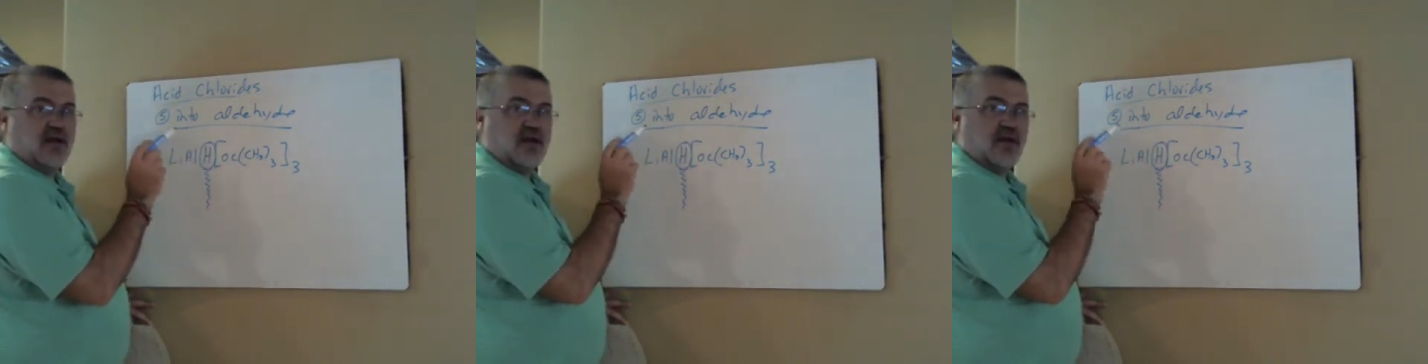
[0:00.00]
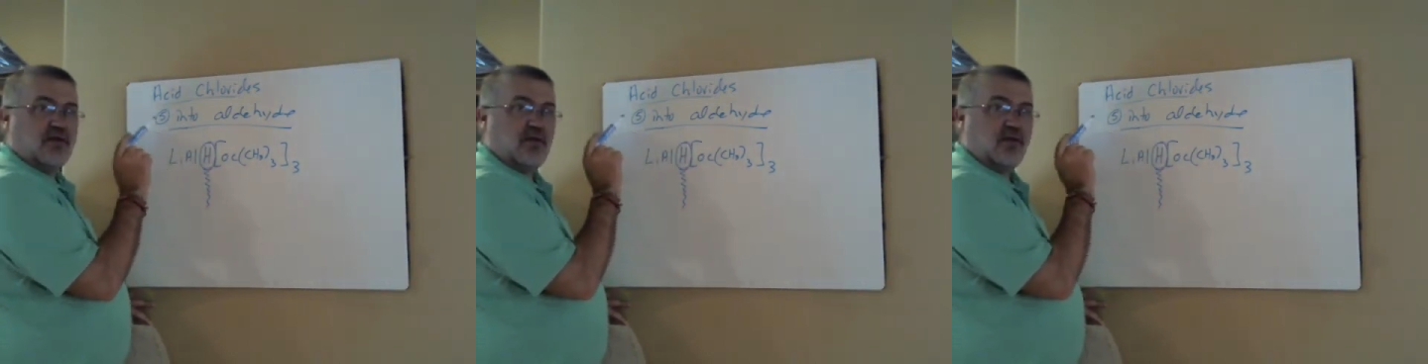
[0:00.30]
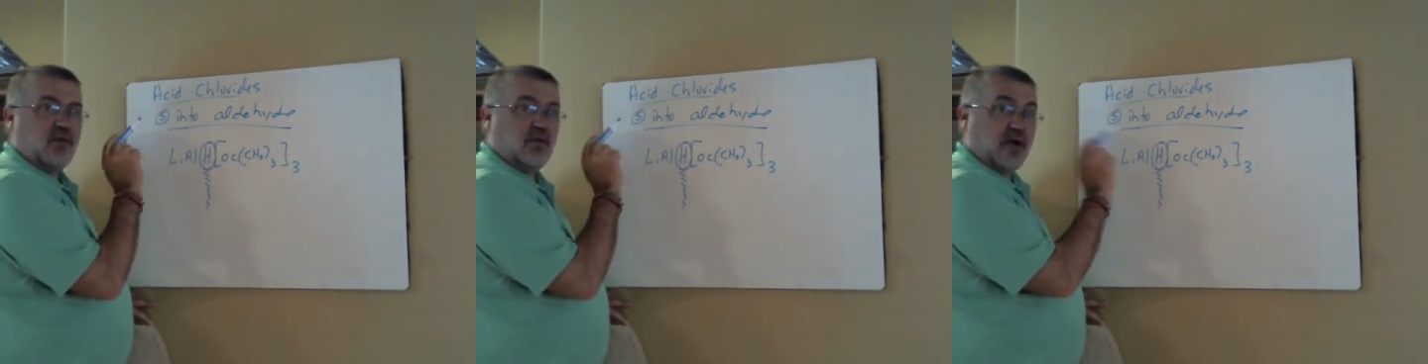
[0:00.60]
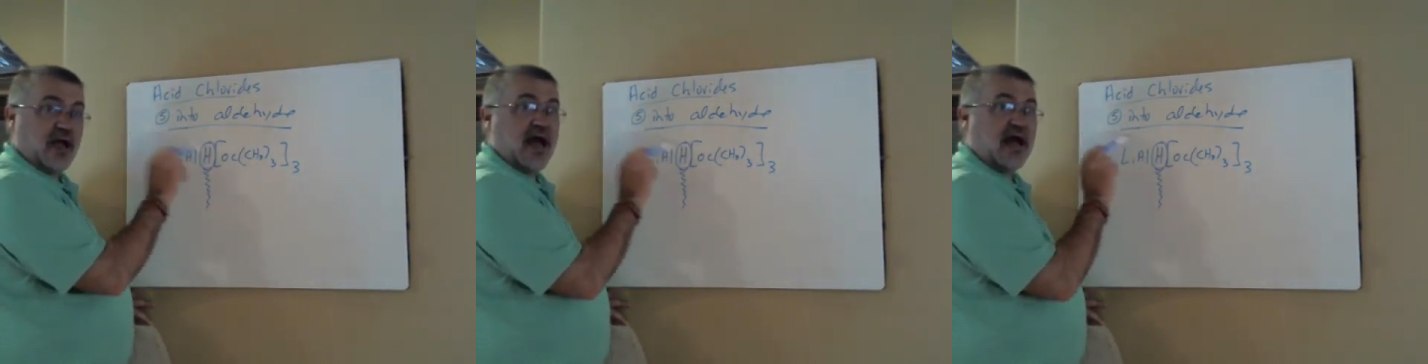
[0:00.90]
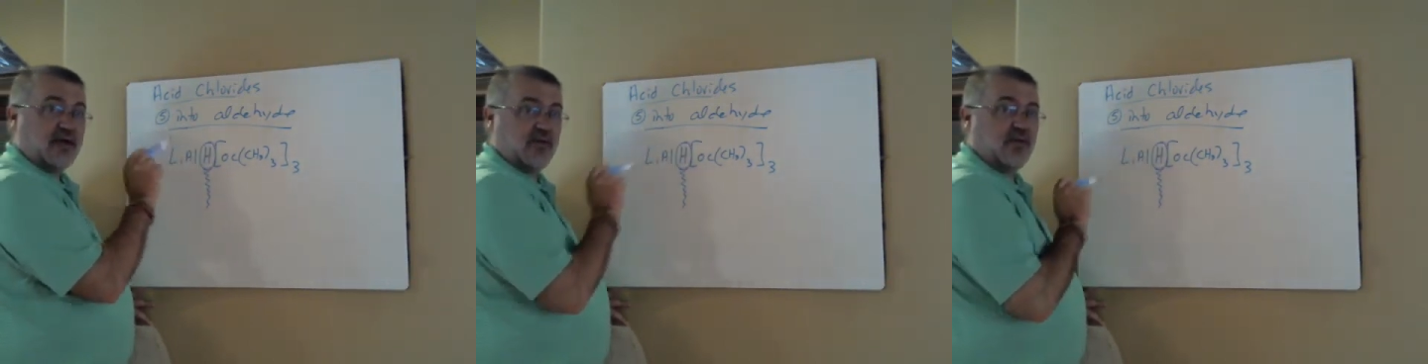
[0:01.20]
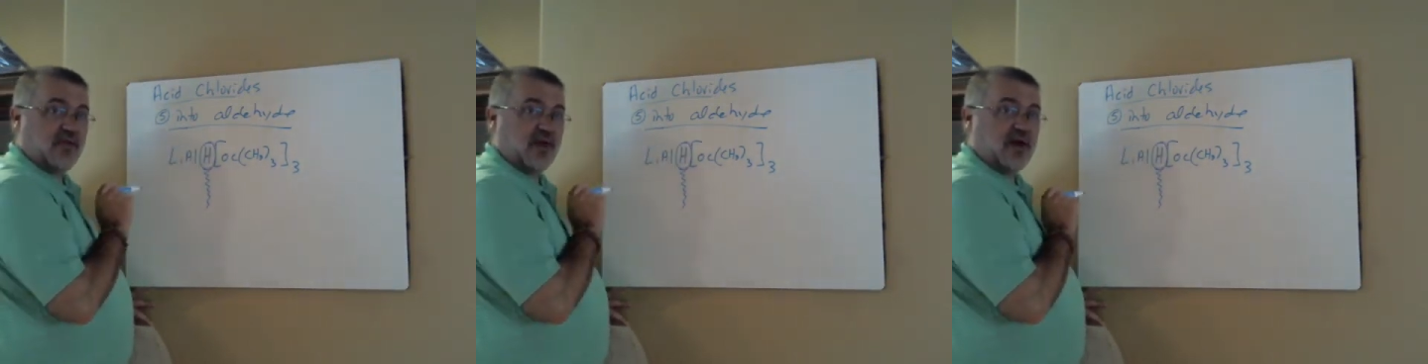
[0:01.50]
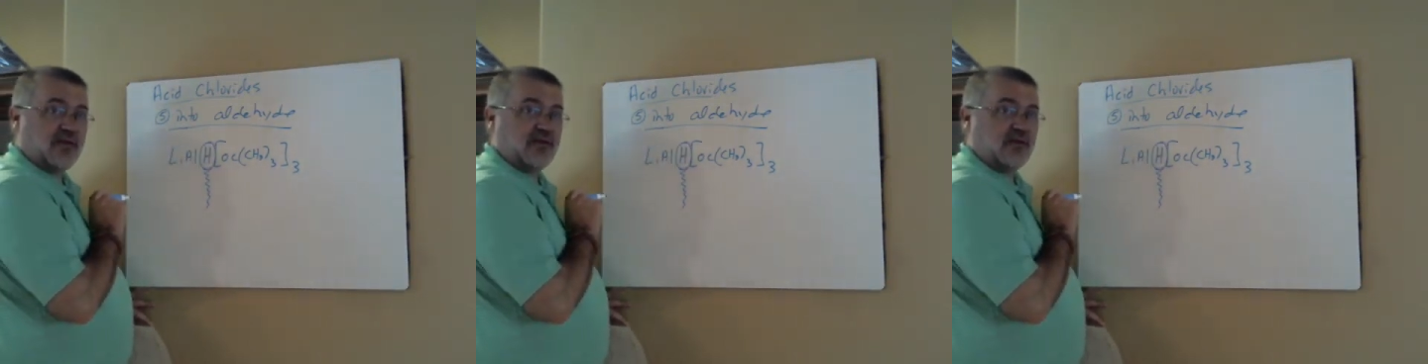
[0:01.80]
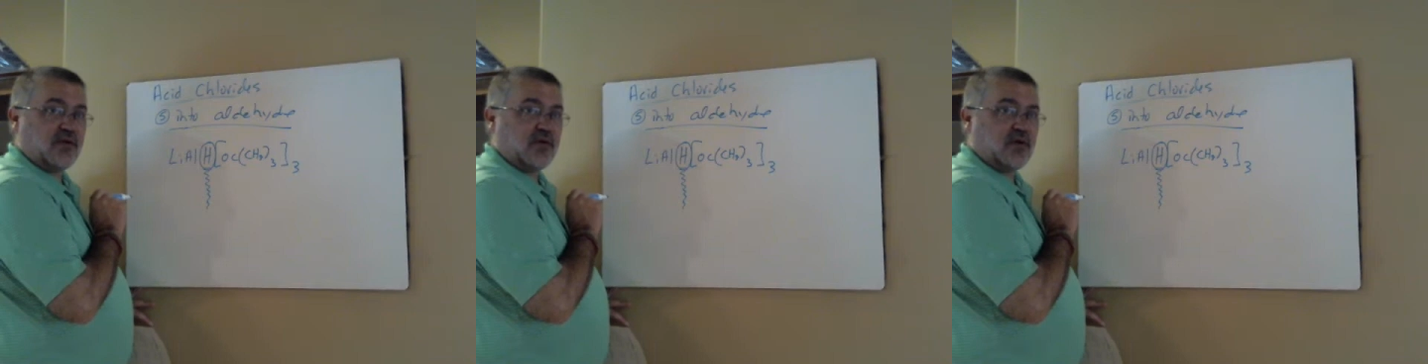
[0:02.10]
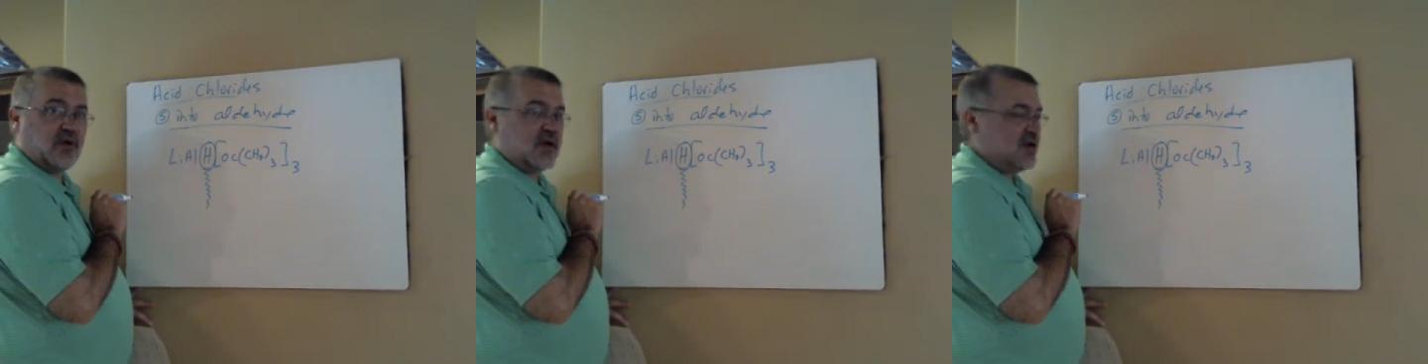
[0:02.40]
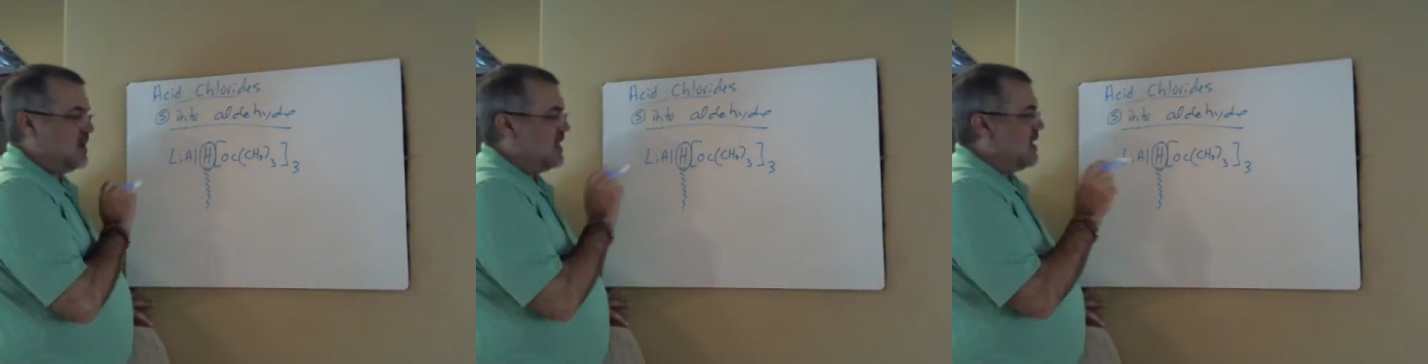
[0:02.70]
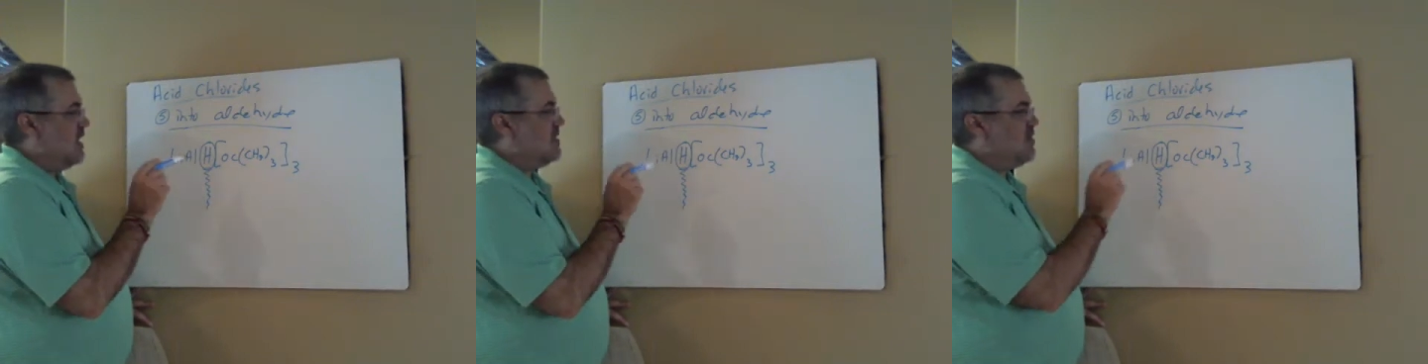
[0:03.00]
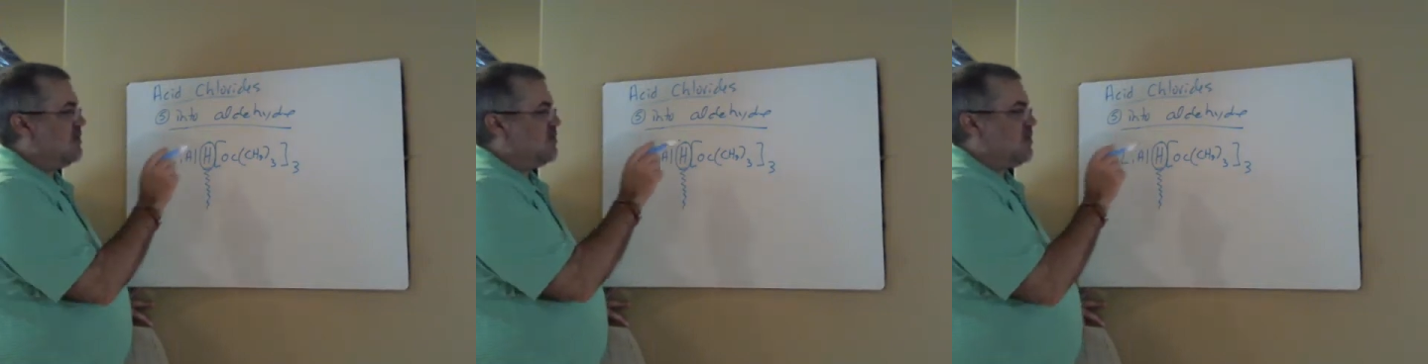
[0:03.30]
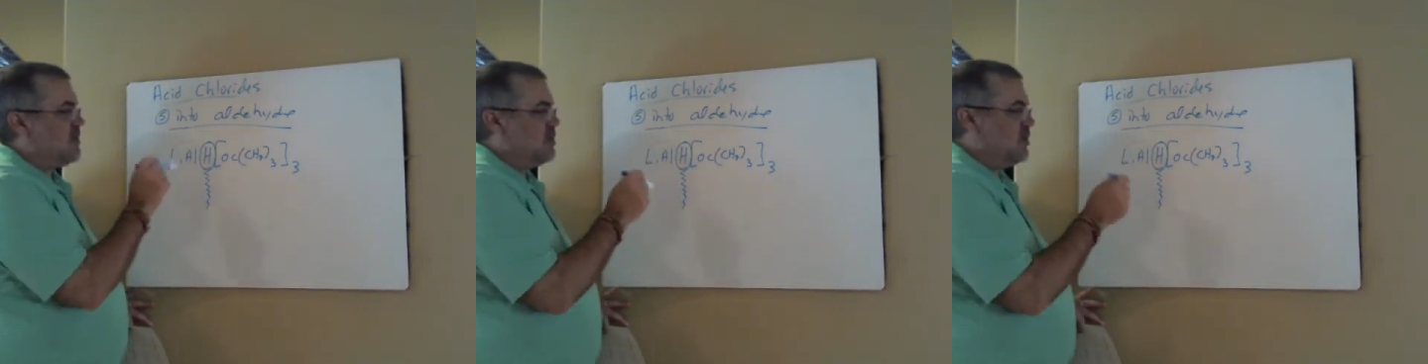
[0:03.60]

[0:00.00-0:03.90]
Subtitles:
to react with the acid chloride. And therefore you will